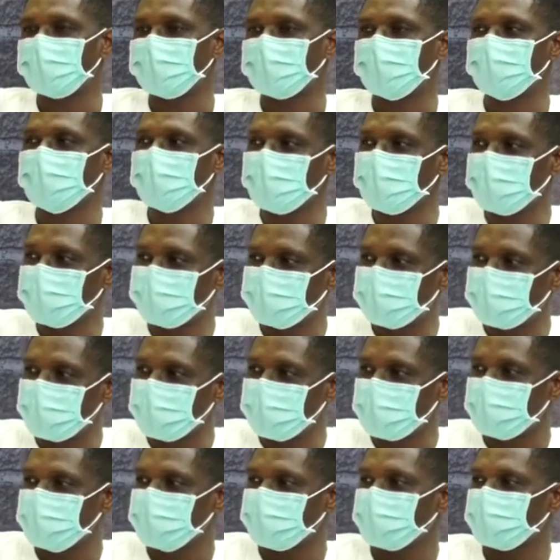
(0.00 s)
military
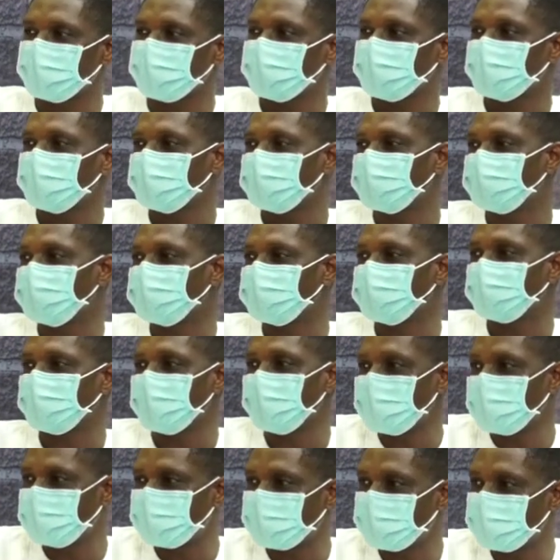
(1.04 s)
to fight
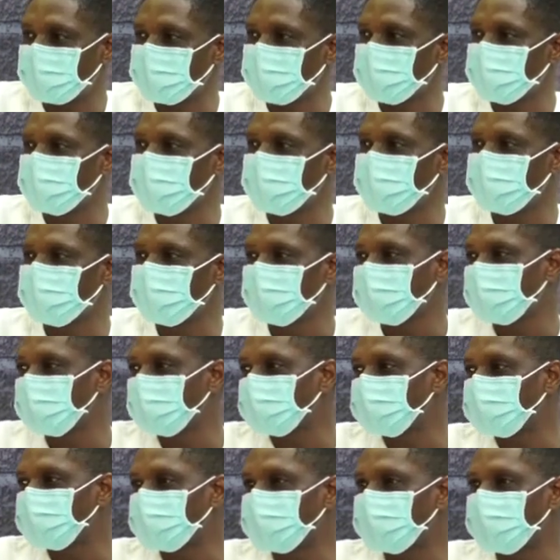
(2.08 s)
for you,
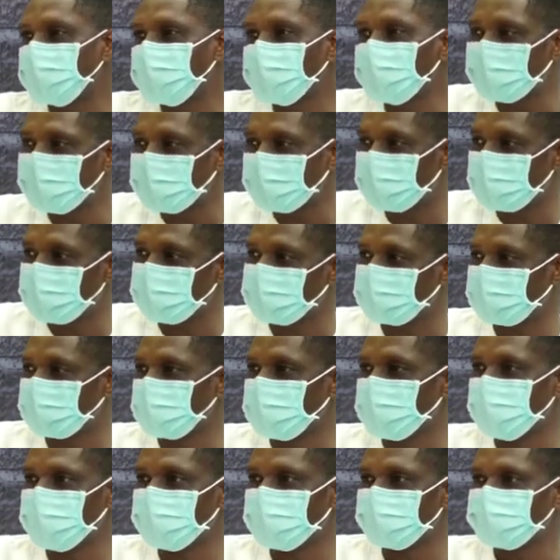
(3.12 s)
to hold the fort for
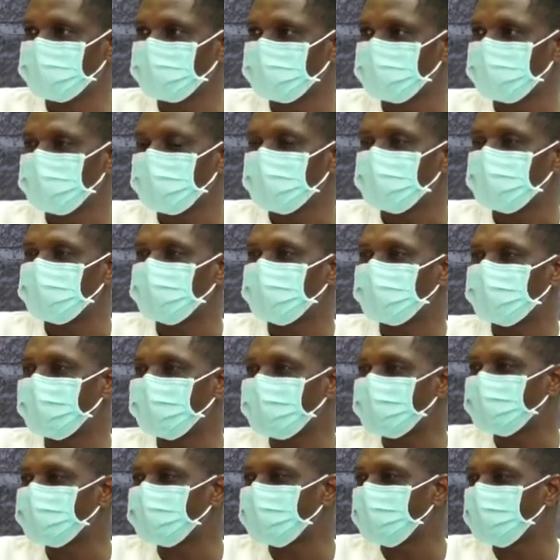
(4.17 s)
you. So that is
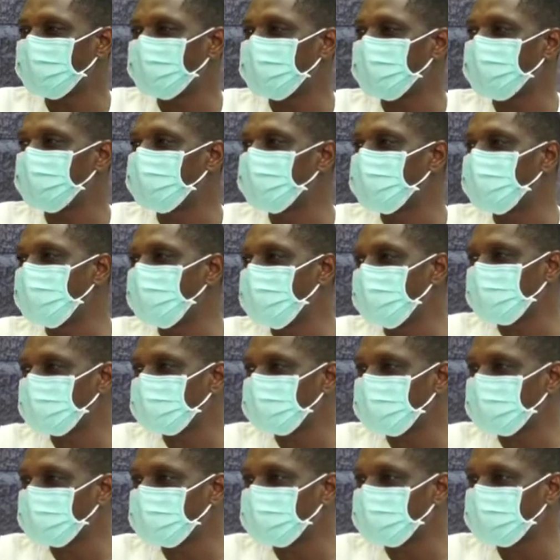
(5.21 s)
how
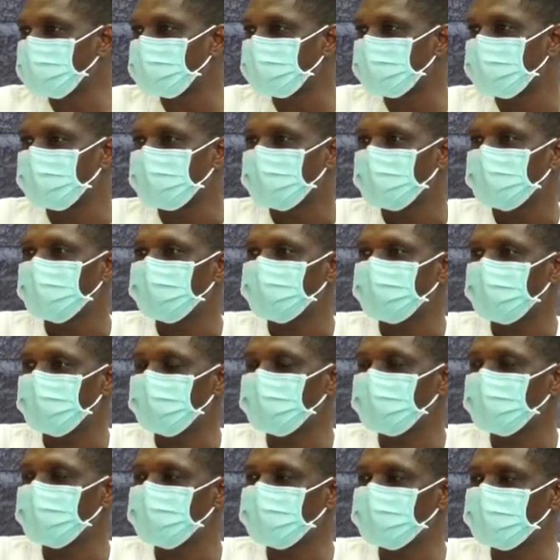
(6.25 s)
important
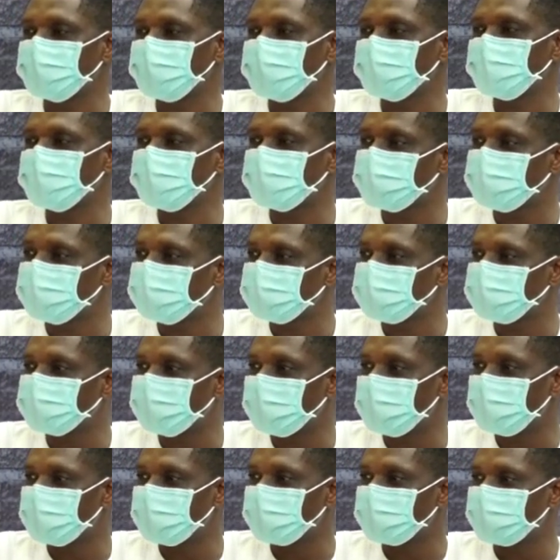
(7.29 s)
people see
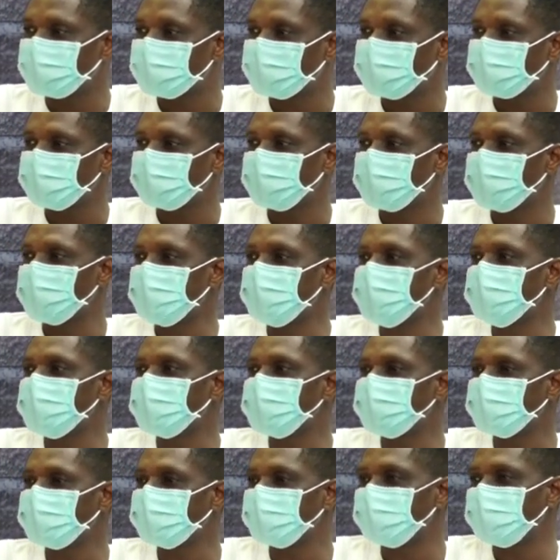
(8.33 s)
children in
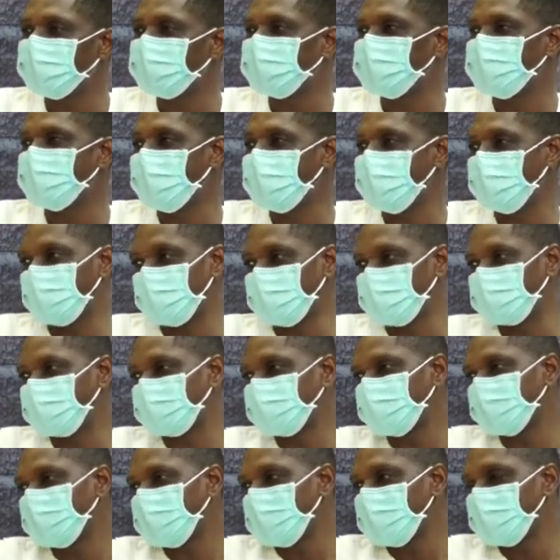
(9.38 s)
the marriage.
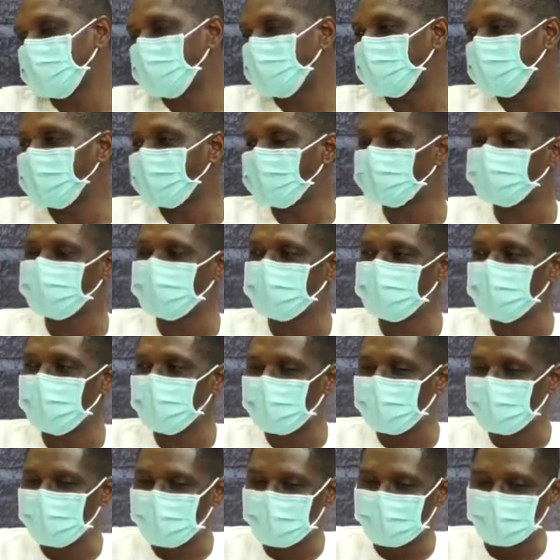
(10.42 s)
But as we go
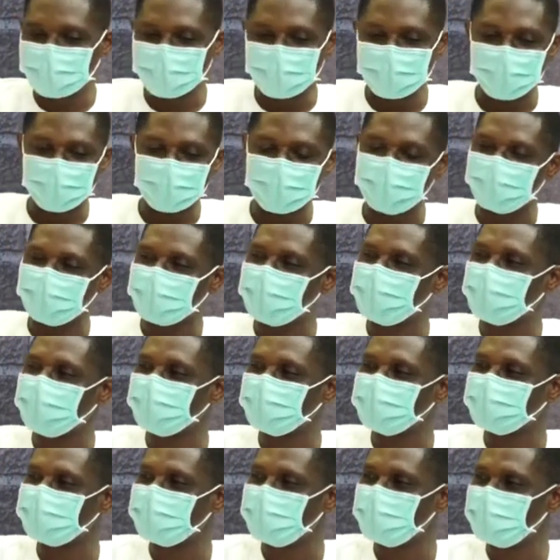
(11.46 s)
along, we will
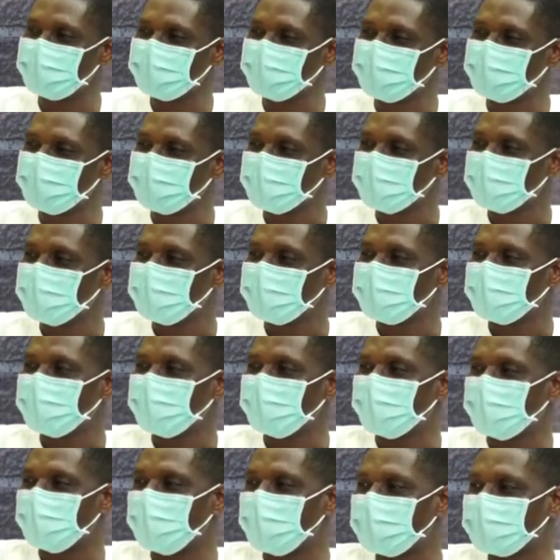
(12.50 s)
see
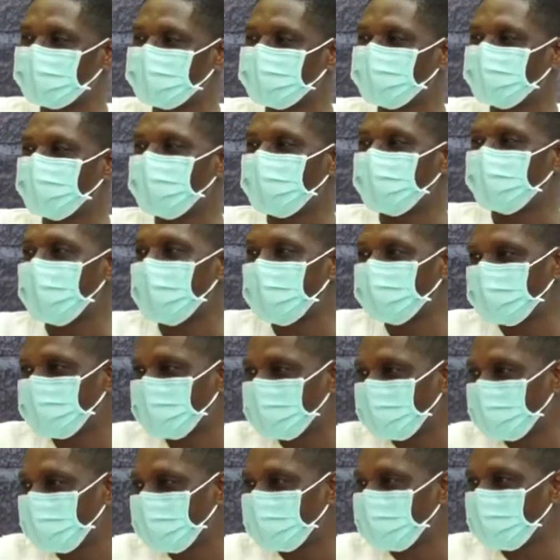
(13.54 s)
that perhaps
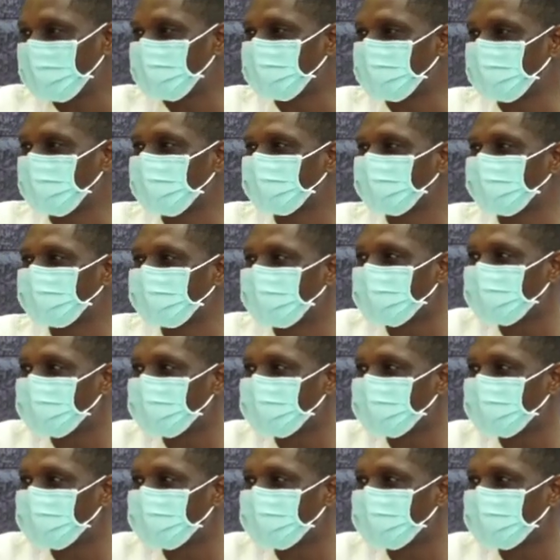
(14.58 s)
it is not that